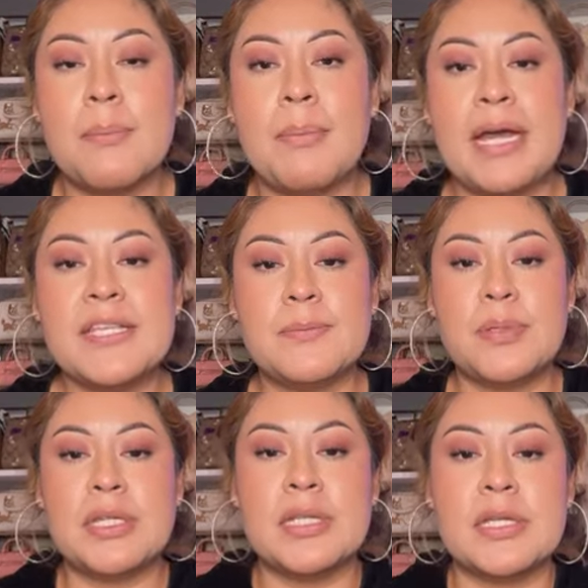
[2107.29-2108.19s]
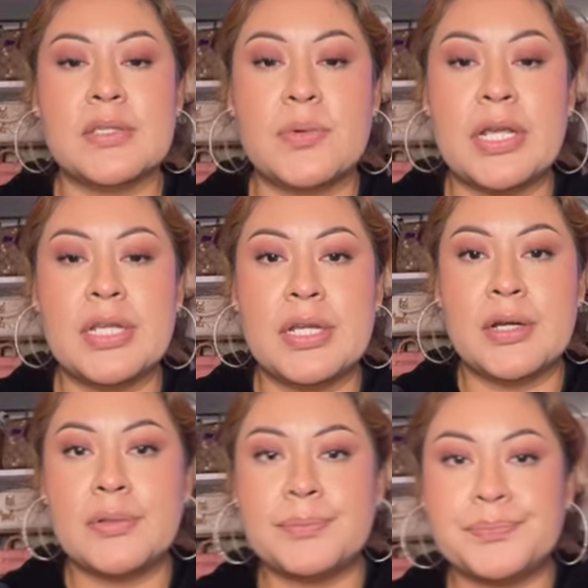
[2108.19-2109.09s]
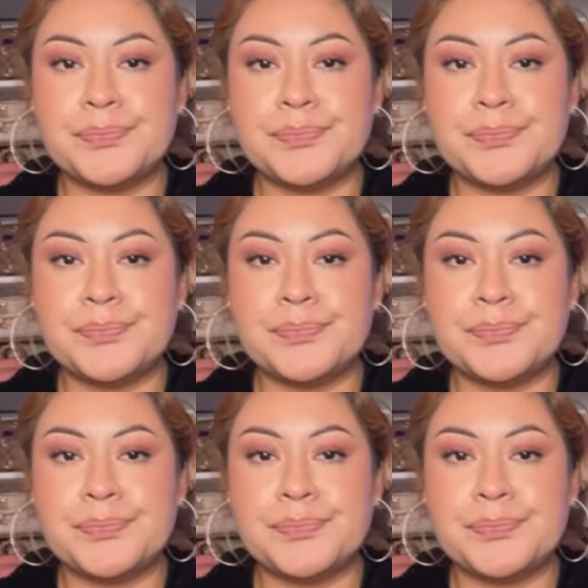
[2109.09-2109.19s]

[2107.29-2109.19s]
my speedy is right here